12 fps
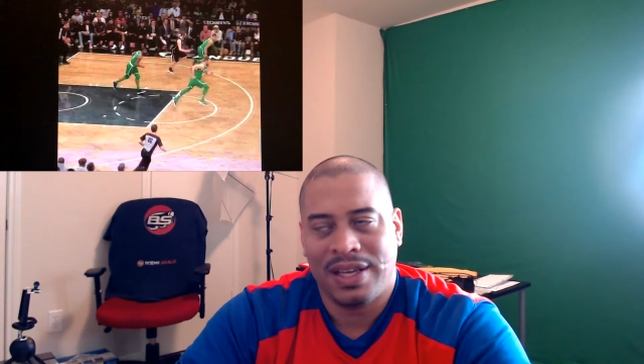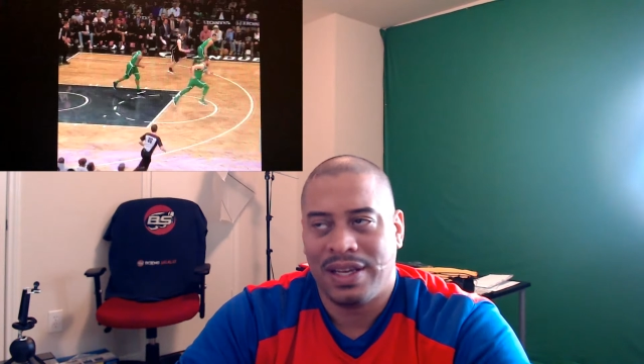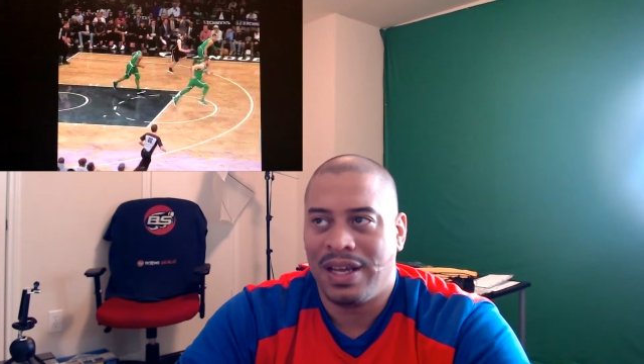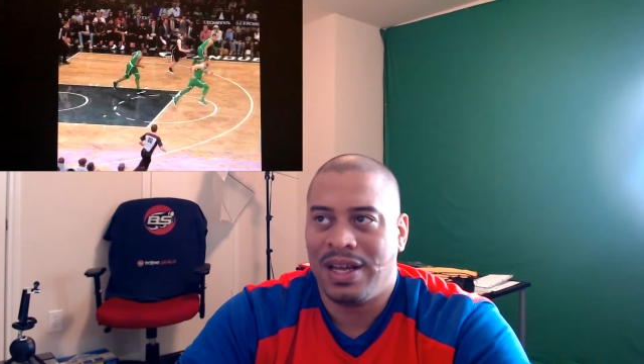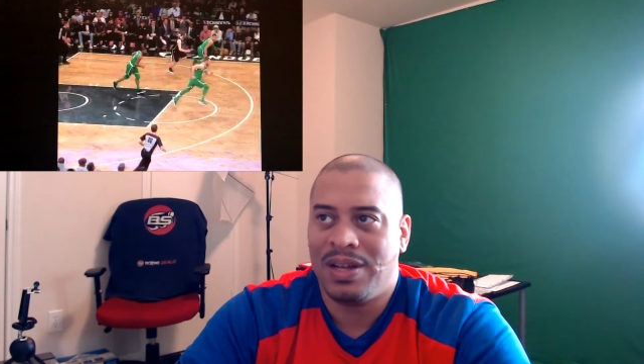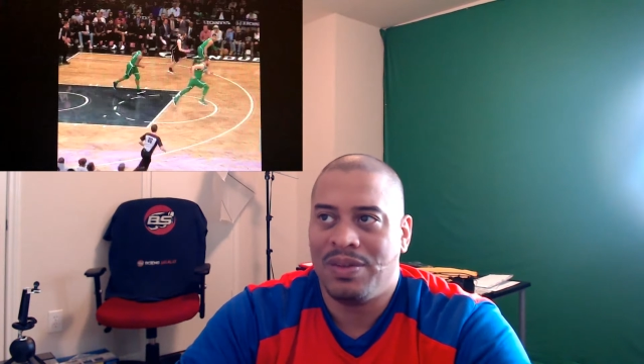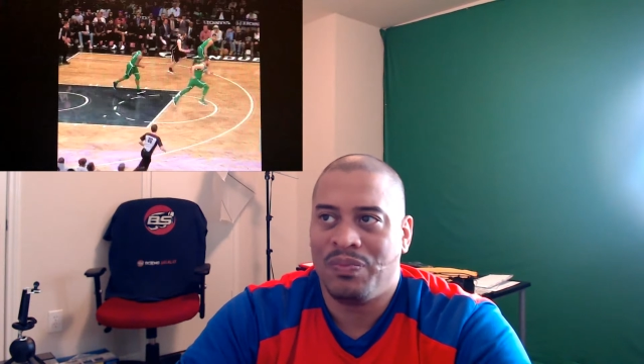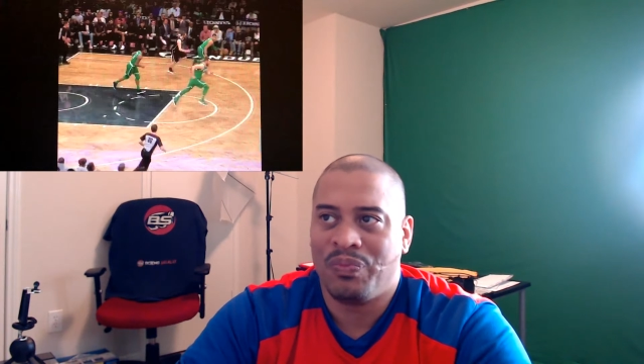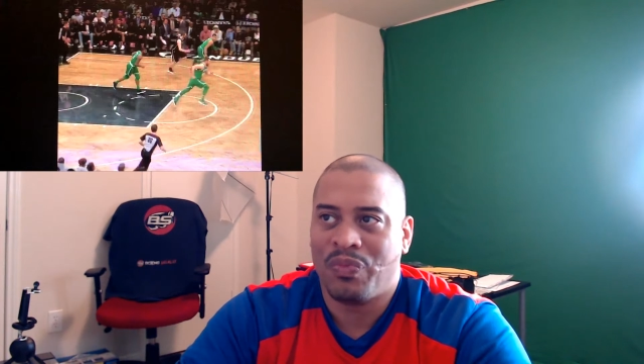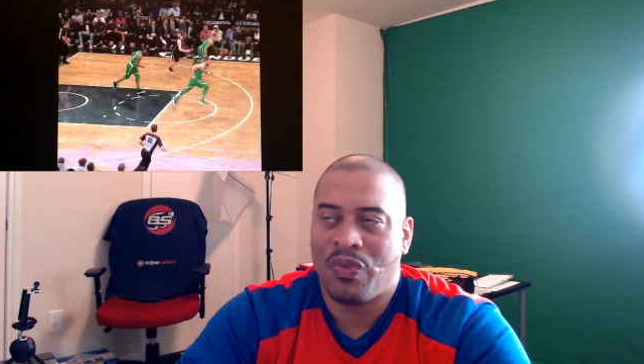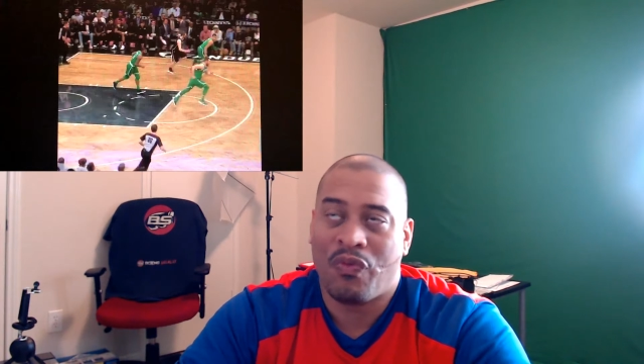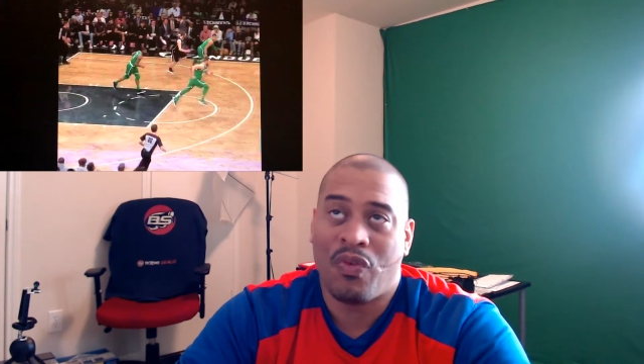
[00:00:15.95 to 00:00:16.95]
Um,
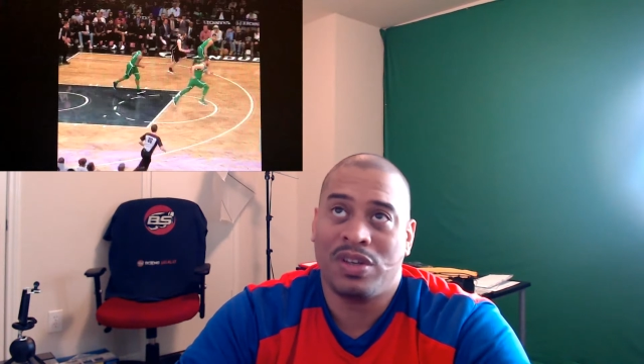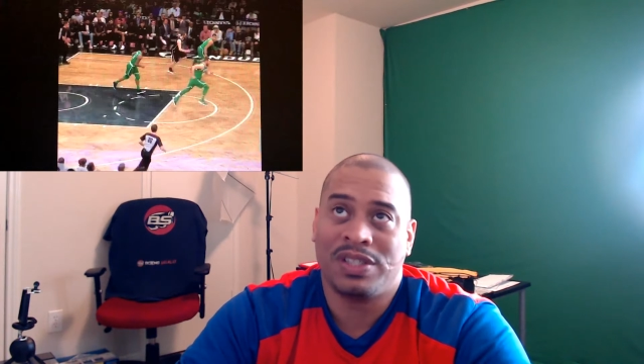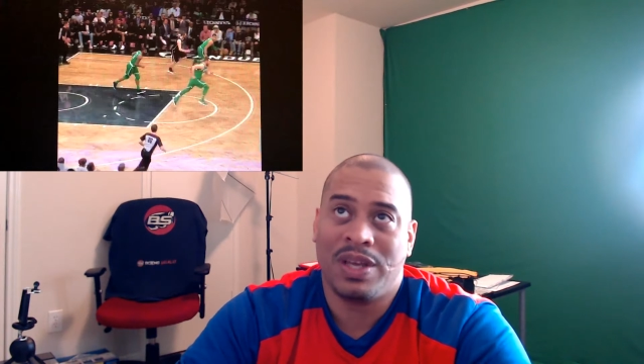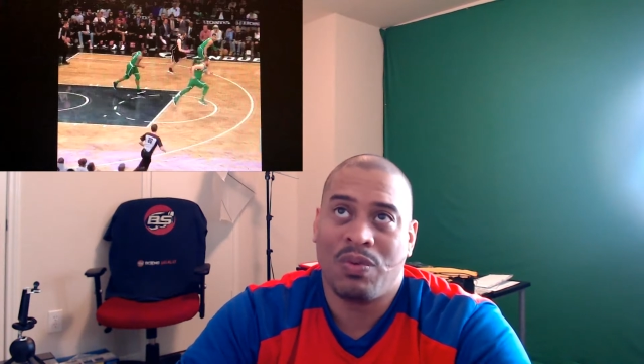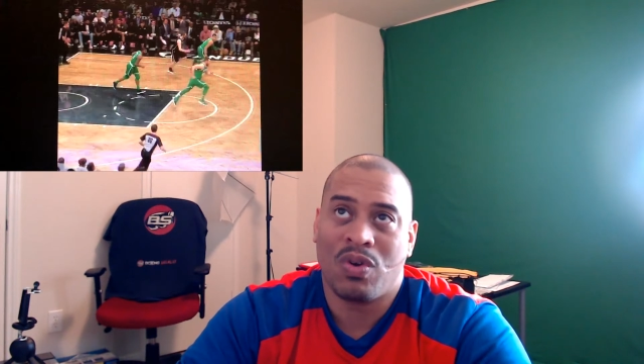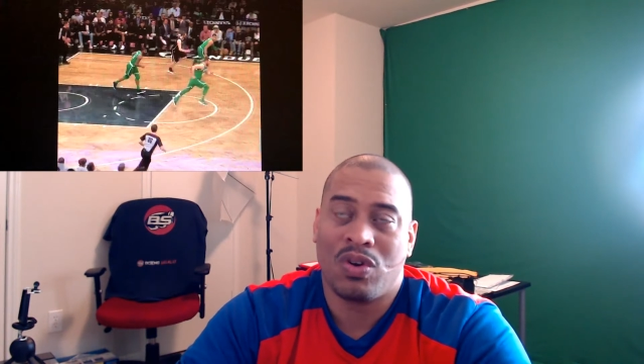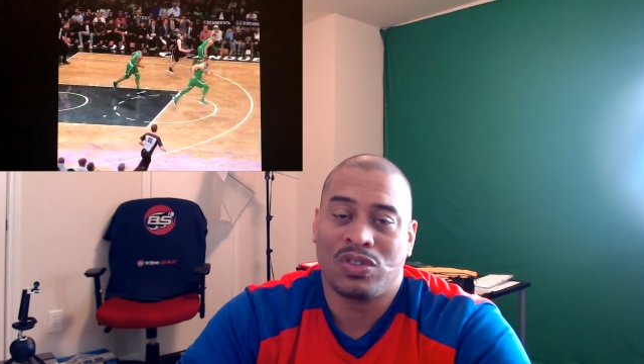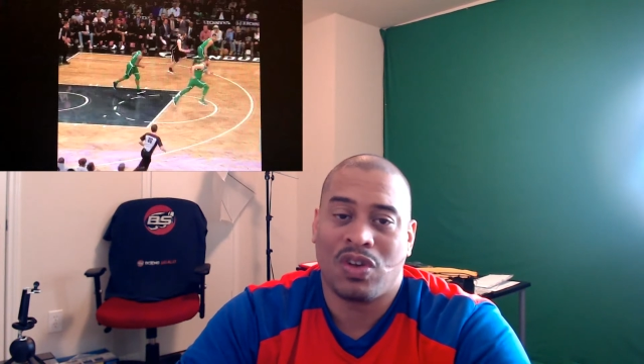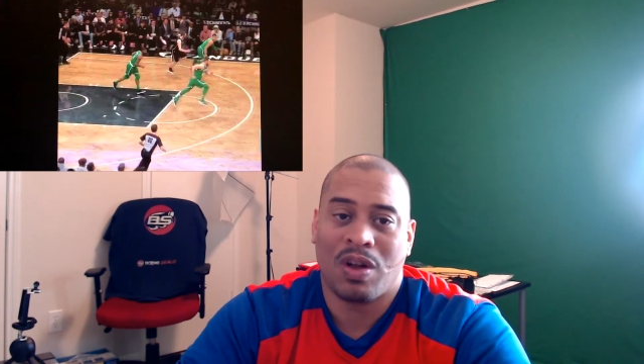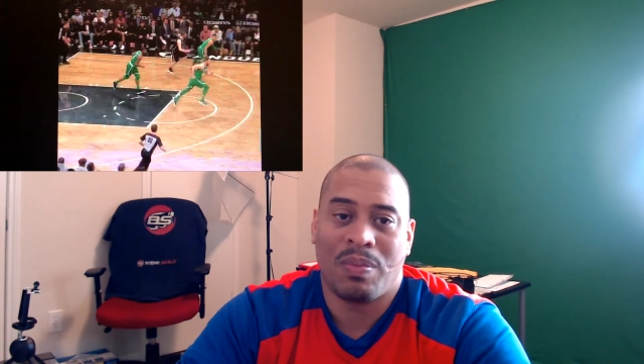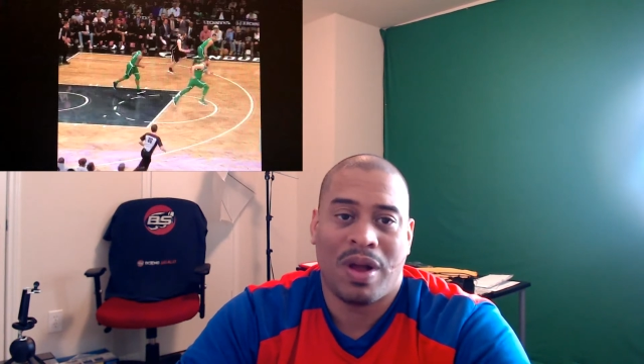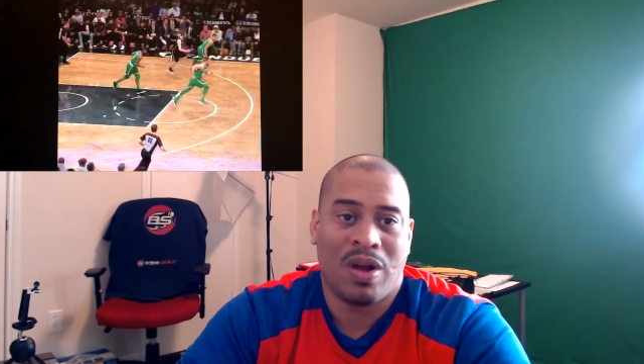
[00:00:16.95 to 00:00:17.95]
first thing we're going to talk
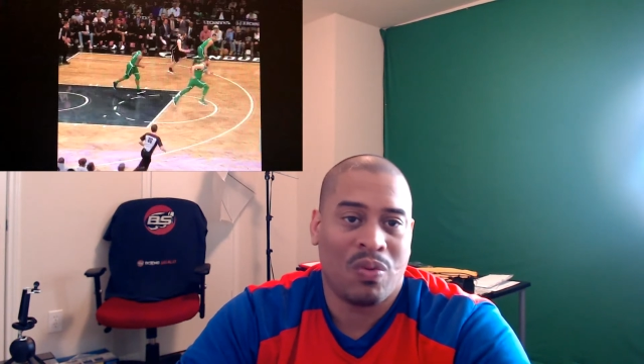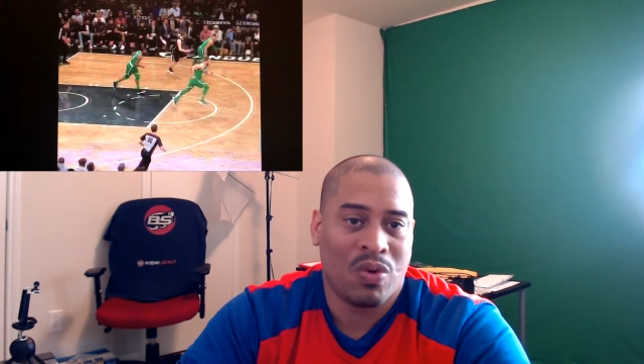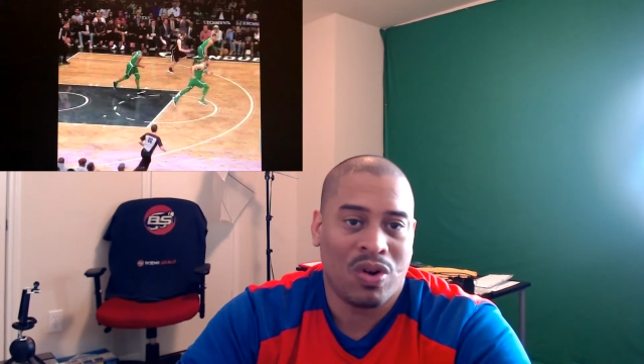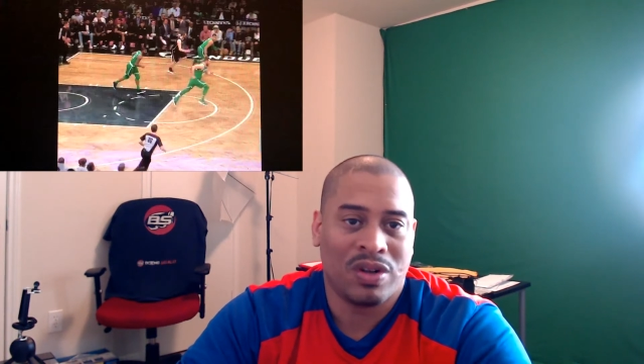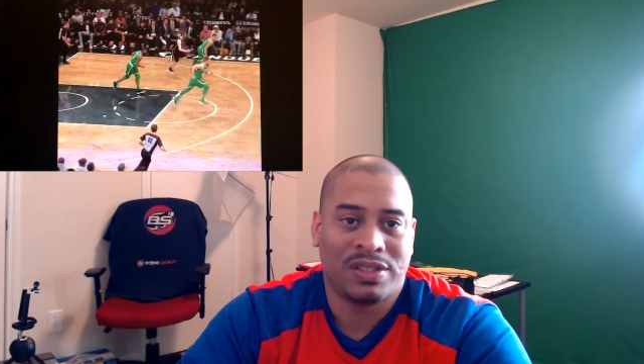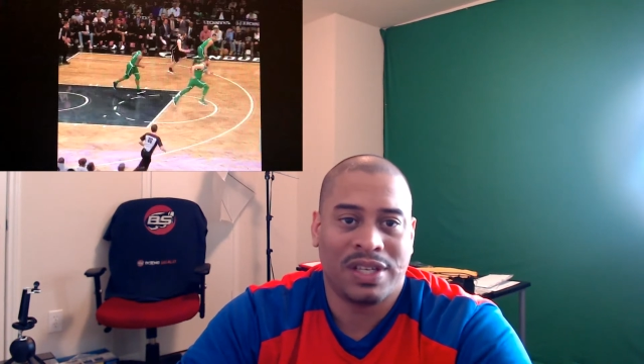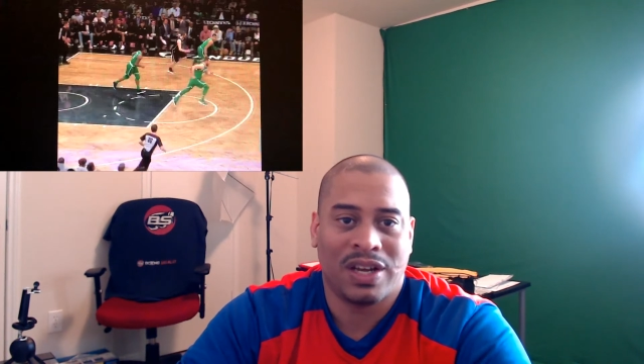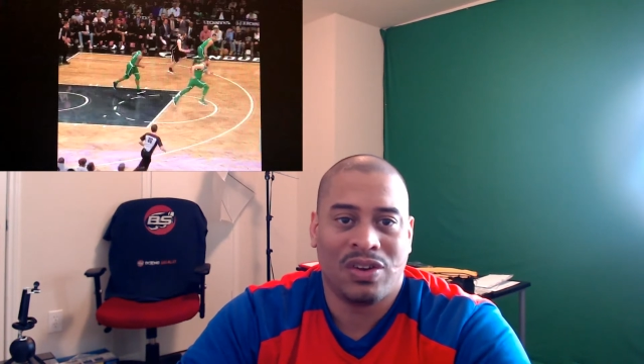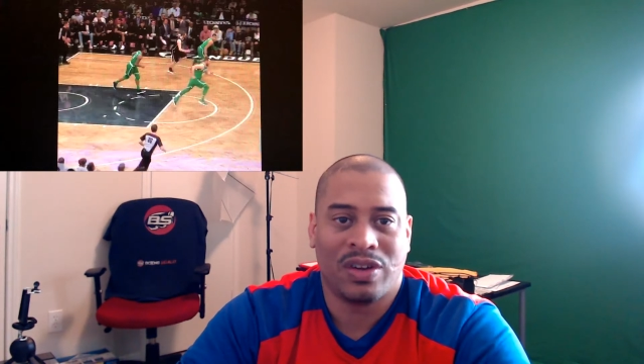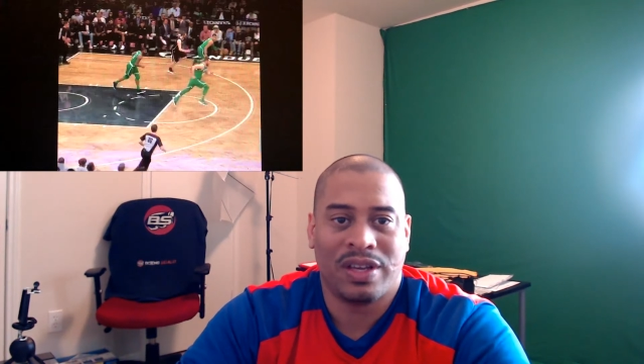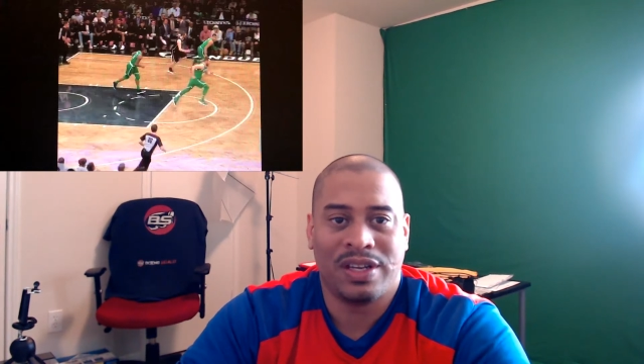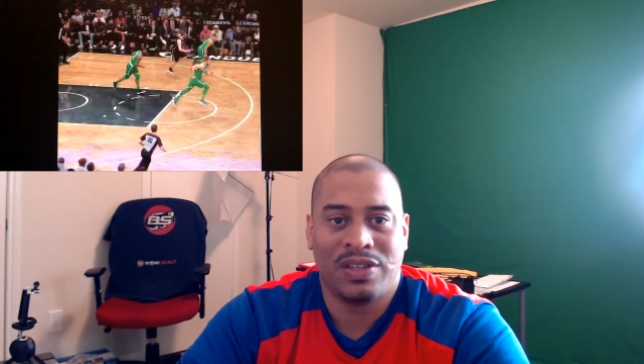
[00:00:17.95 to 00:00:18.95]
about, and we're going to take a
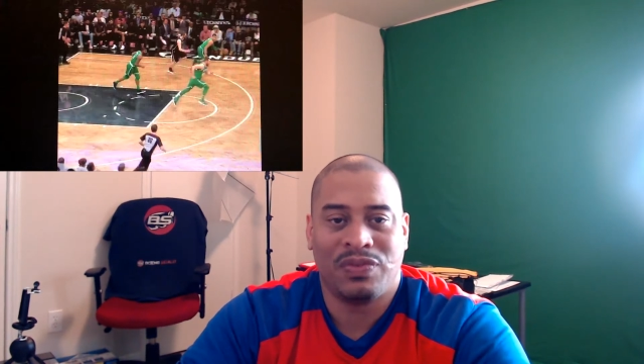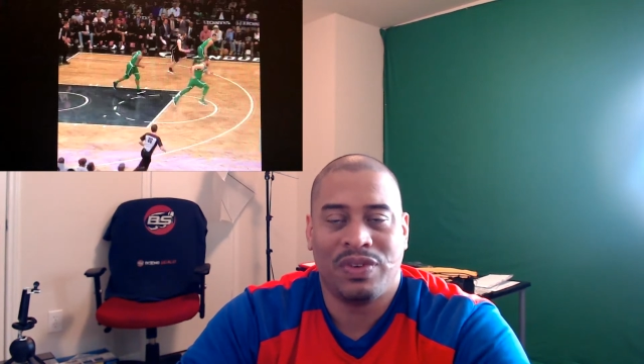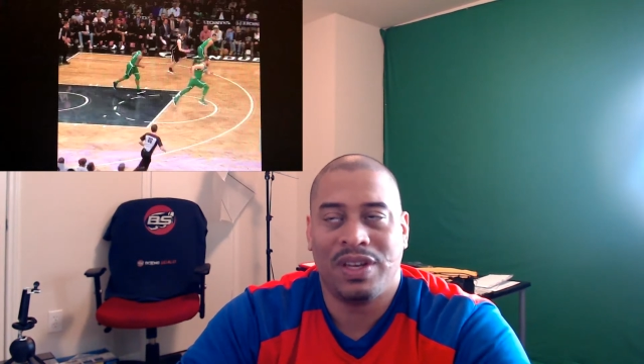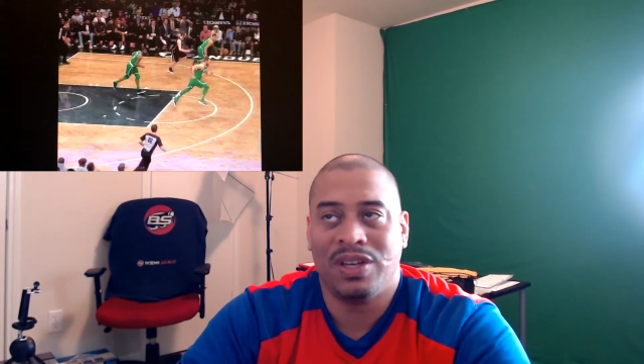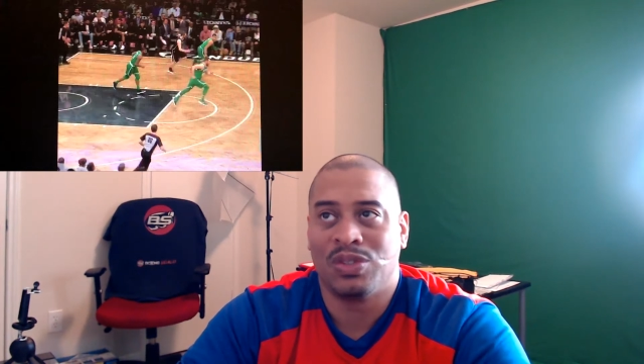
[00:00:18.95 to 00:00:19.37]
look at this video,